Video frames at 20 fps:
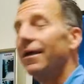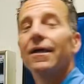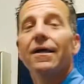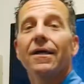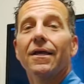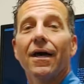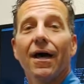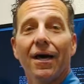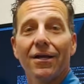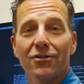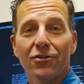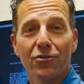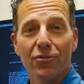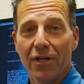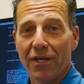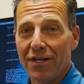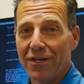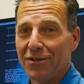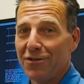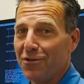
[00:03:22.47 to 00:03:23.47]
God
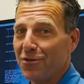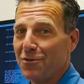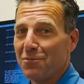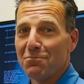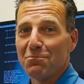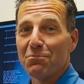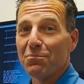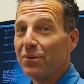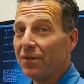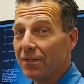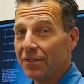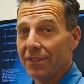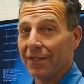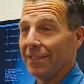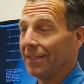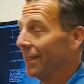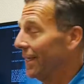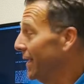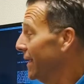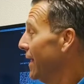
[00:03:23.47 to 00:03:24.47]
created you
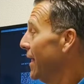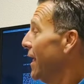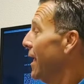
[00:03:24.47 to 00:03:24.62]
brilliantly.